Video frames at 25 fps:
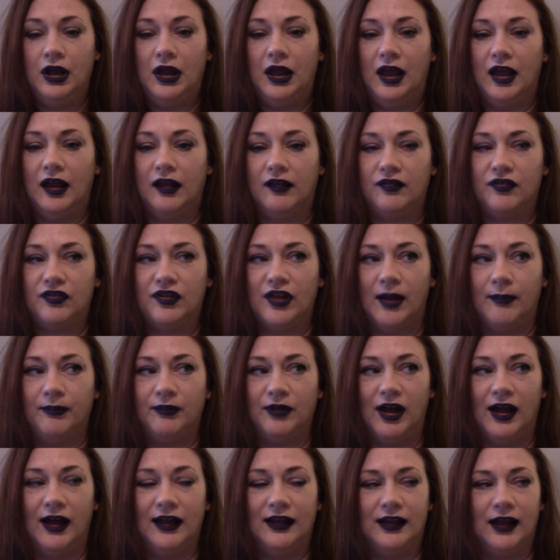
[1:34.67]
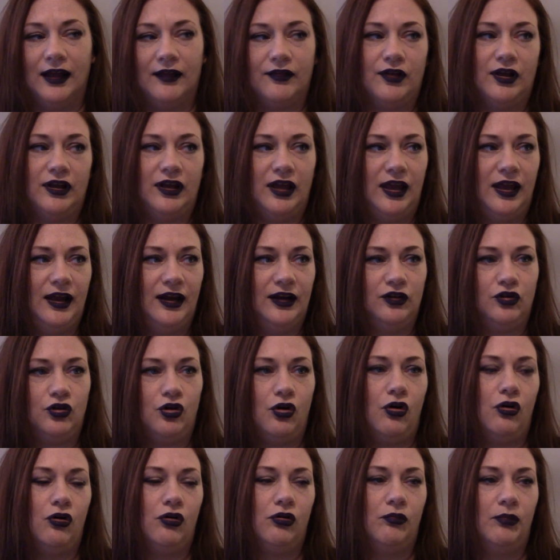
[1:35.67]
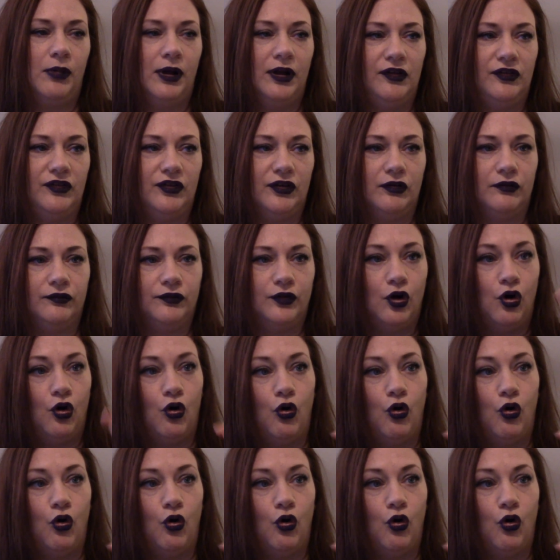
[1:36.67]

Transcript: except I guess I can't call myself